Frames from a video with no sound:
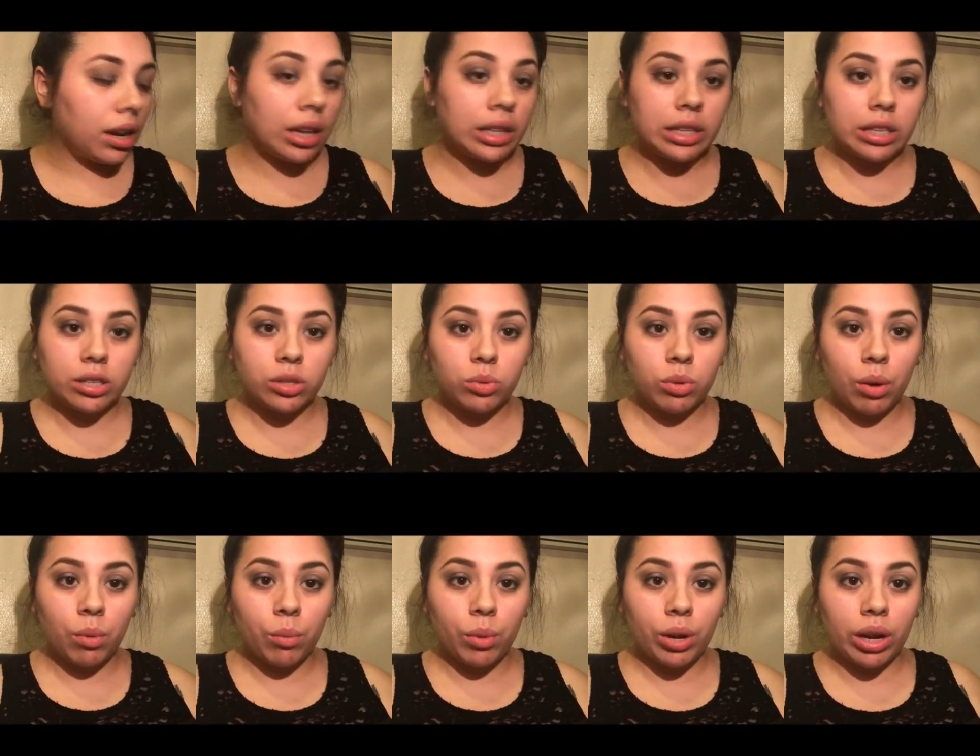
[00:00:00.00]
And this
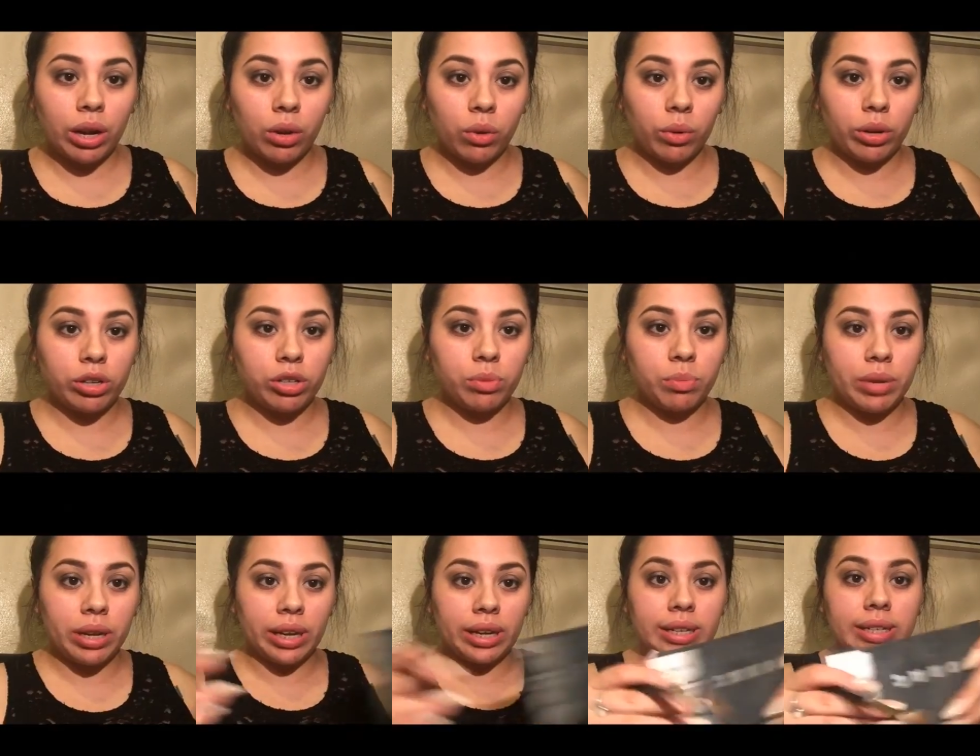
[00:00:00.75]
is where I'm really going to
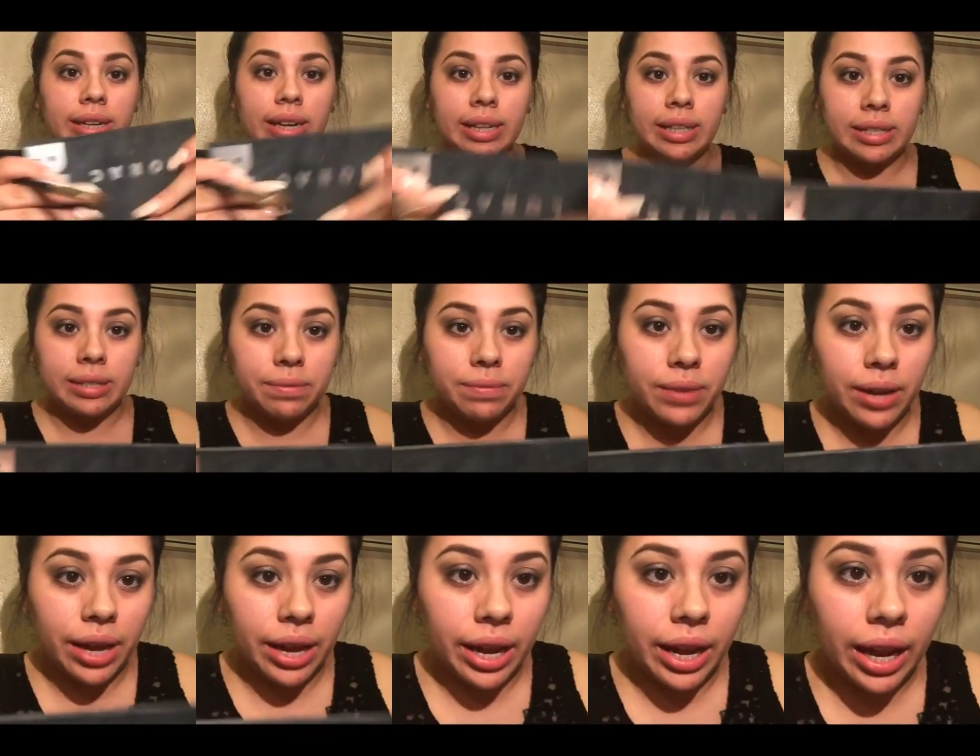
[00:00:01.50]
be
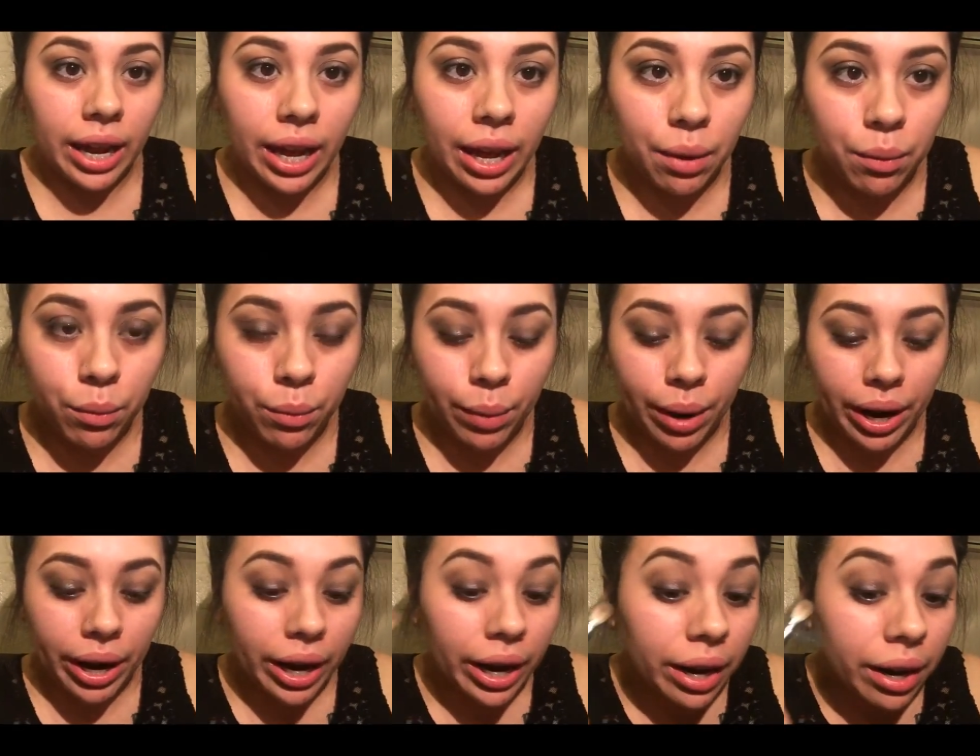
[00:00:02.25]
intensifying
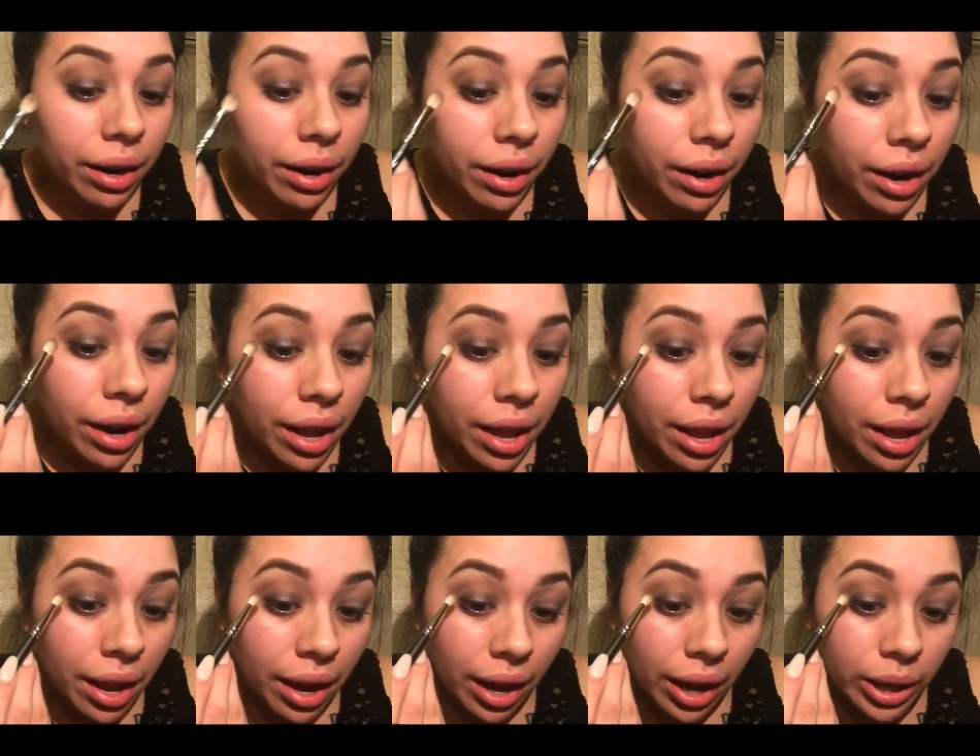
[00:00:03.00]
right here.
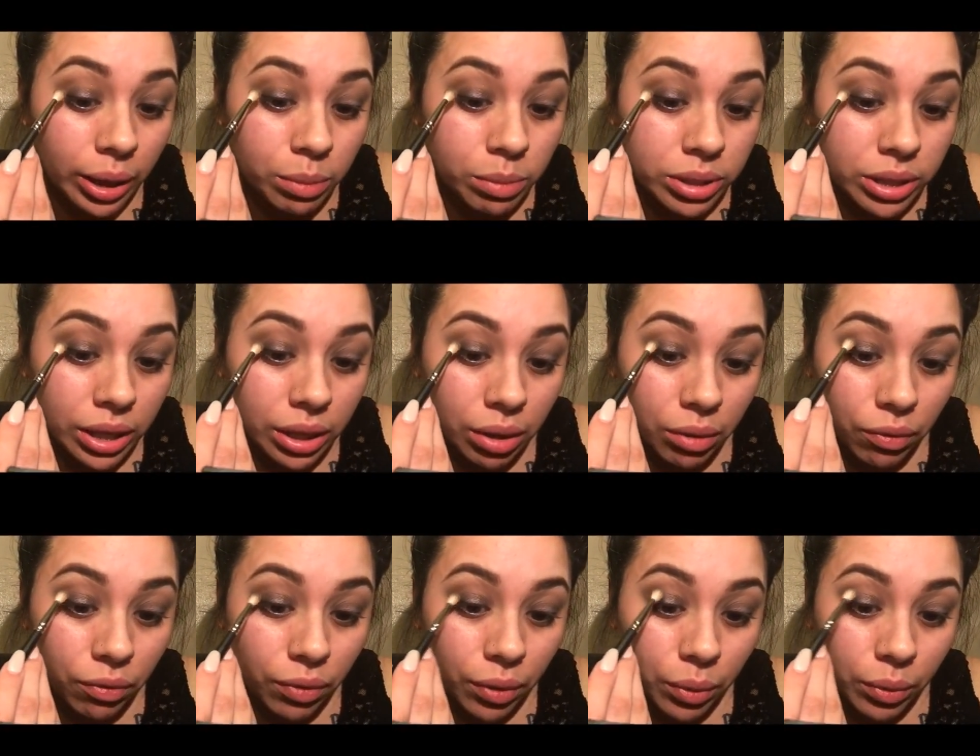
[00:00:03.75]
And I'm just
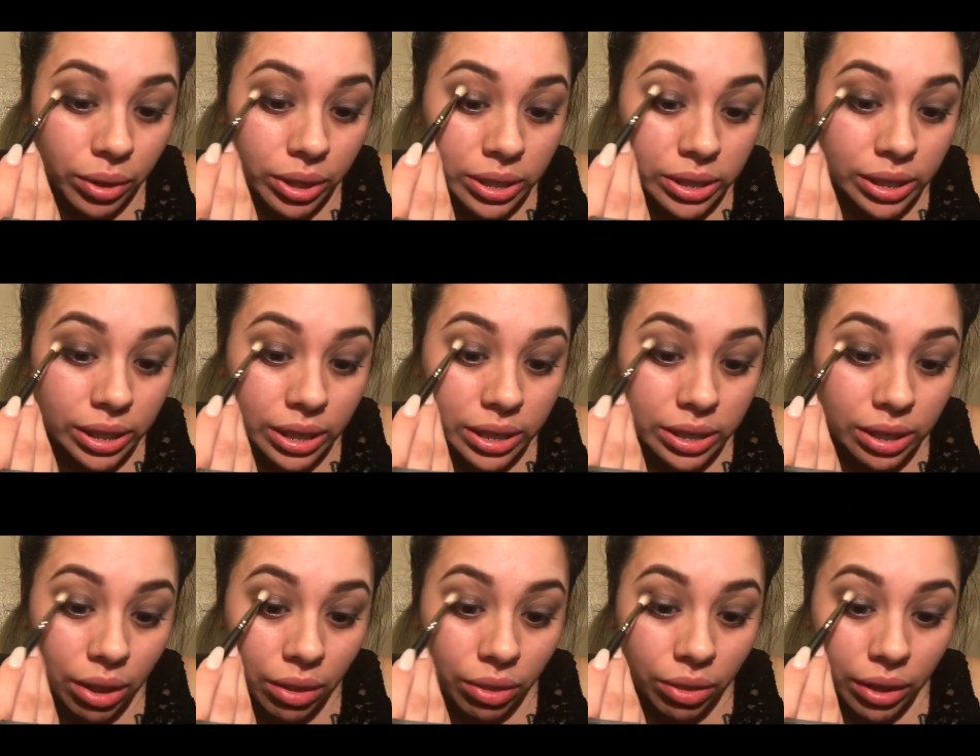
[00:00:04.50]
gonna focus
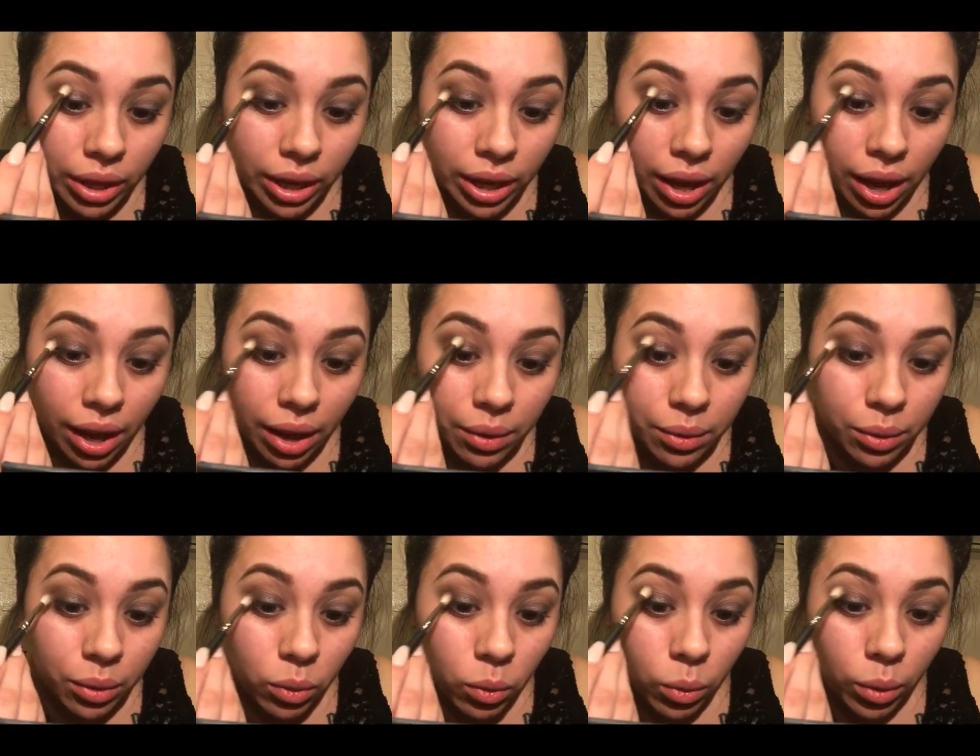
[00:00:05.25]
this on the
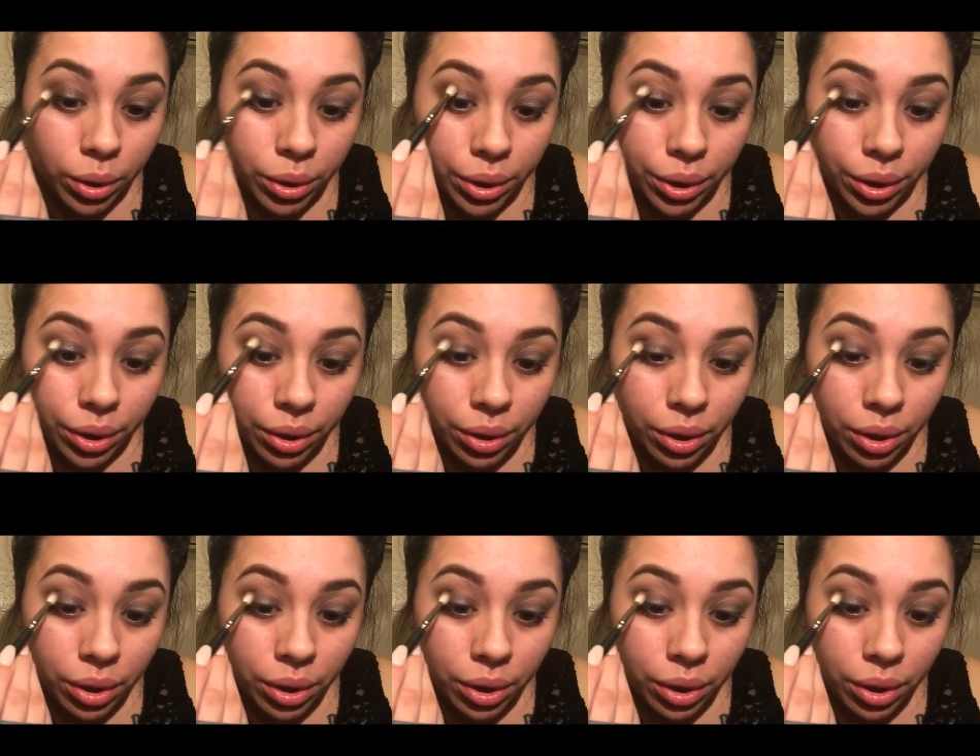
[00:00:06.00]
outer corner.